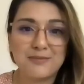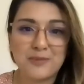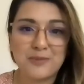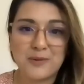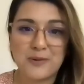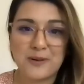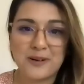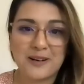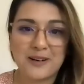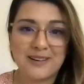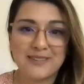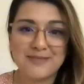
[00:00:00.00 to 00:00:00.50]

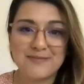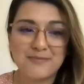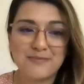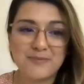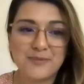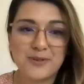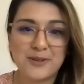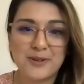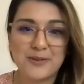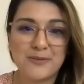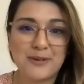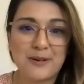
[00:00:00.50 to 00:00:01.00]
more
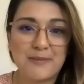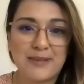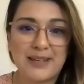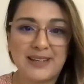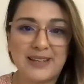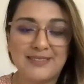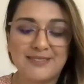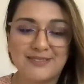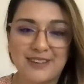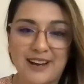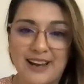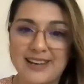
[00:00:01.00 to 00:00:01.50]

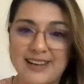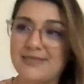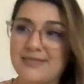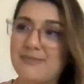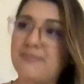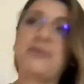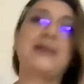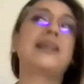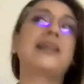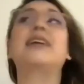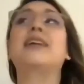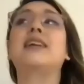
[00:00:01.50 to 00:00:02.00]
women, right?
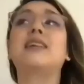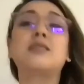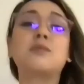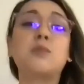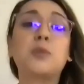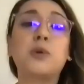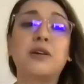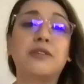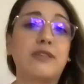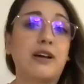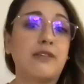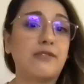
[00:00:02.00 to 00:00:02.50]
But it needs
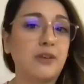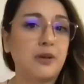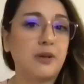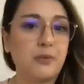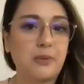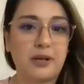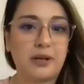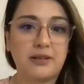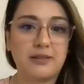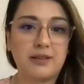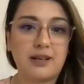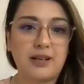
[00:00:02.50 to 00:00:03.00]
more of
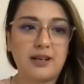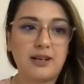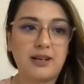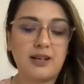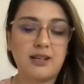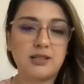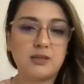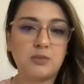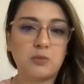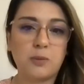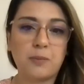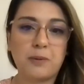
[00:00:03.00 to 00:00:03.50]
everyone. It
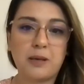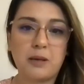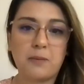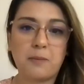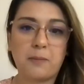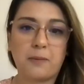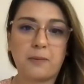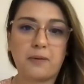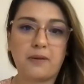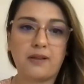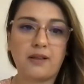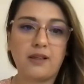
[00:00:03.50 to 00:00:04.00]
needs more
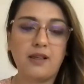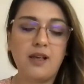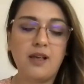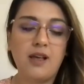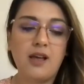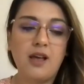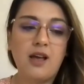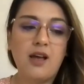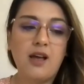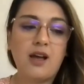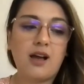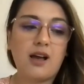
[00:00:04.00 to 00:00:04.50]
people
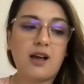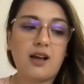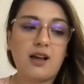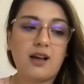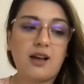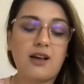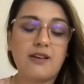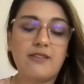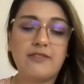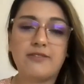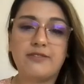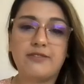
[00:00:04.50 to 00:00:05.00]

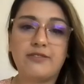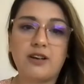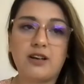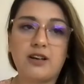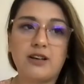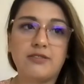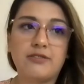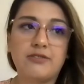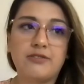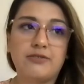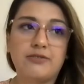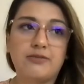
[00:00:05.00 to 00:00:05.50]
of
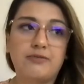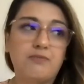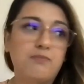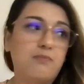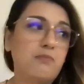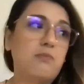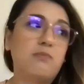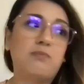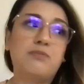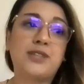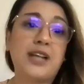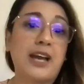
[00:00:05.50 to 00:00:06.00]

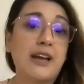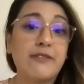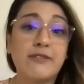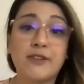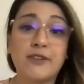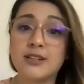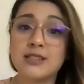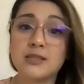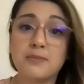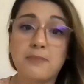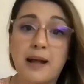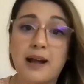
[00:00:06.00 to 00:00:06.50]

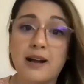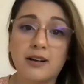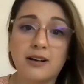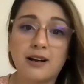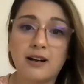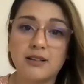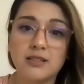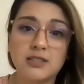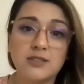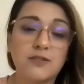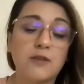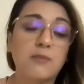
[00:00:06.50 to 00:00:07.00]
diverse
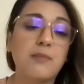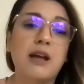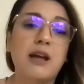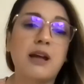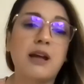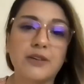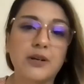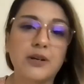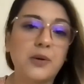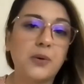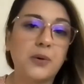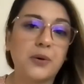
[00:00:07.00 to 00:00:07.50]
backgrounds from
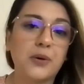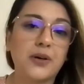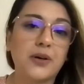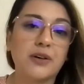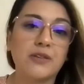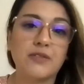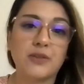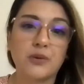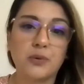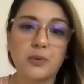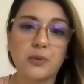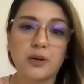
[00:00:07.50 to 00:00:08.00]
every corner
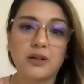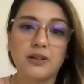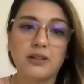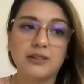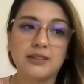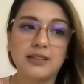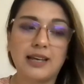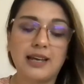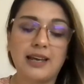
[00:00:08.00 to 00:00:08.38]
of the world.